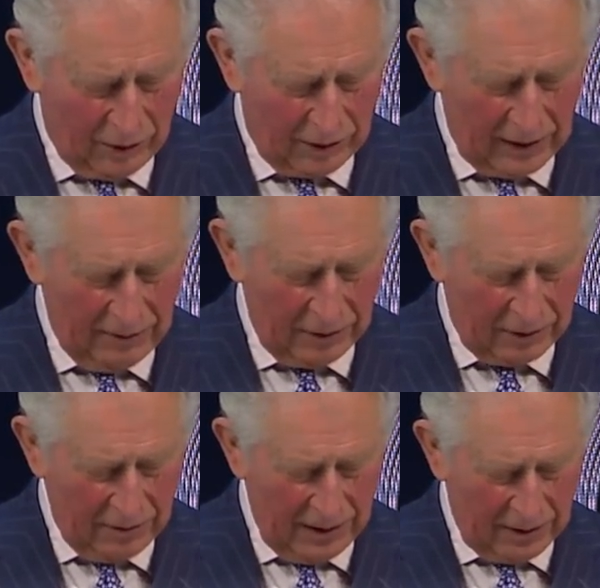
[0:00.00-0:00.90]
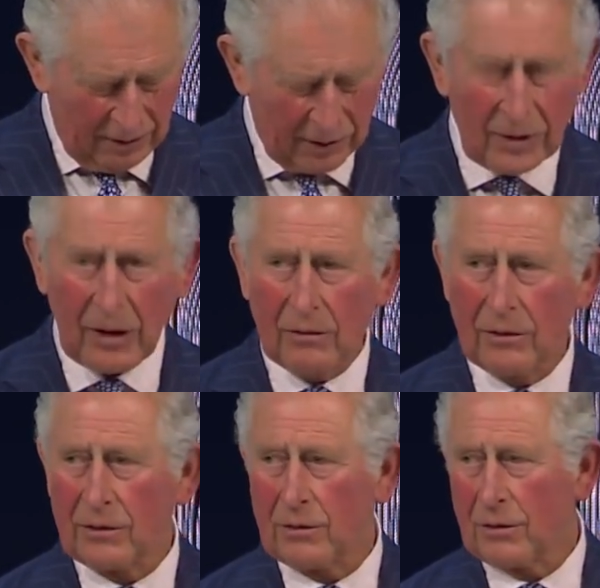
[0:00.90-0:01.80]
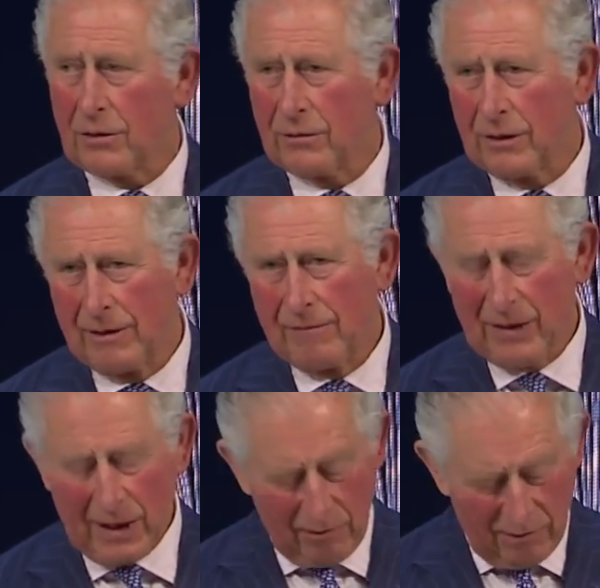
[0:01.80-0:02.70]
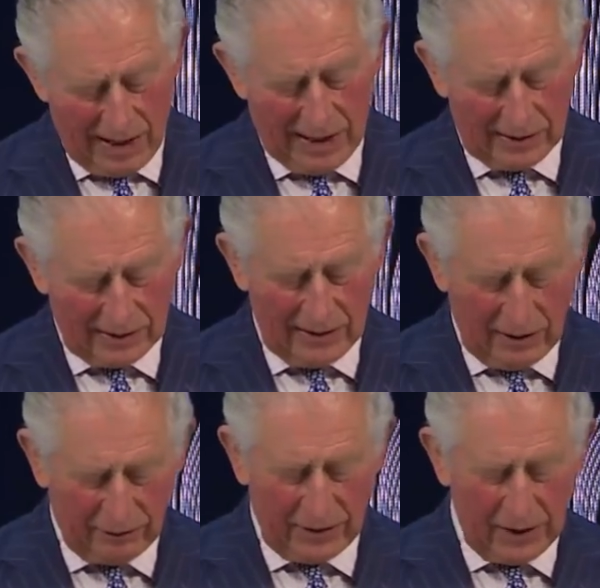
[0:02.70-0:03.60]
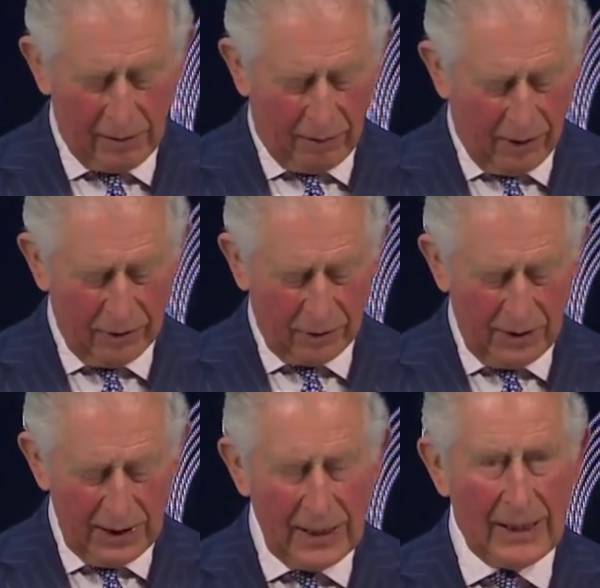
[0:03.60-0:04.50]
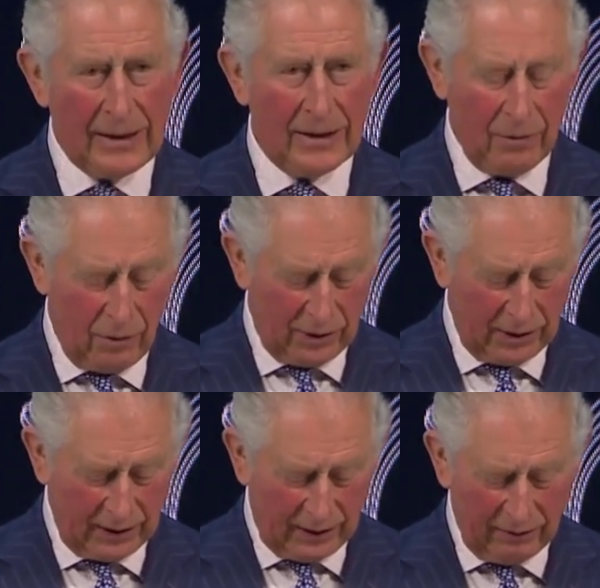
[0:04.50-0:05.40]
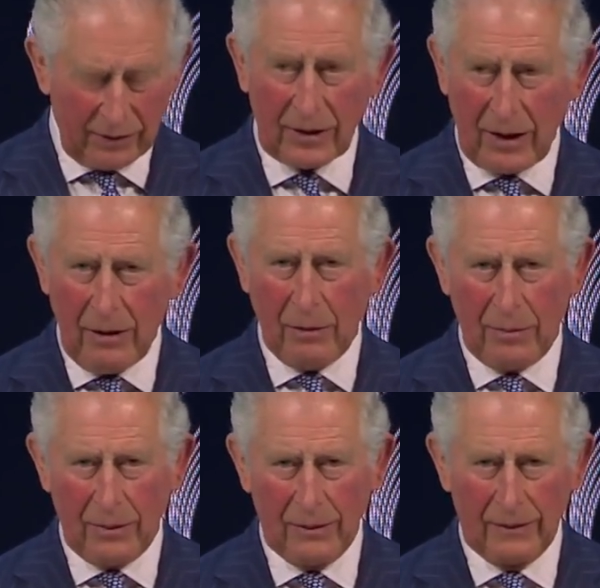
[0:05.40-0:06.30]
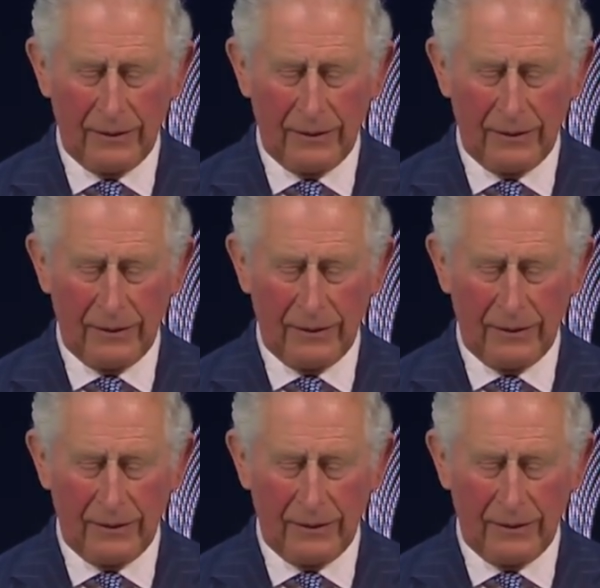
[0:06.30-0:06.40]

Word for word: which seems to me to extol the sort of horizon-lifting approach we need in order to give us hope.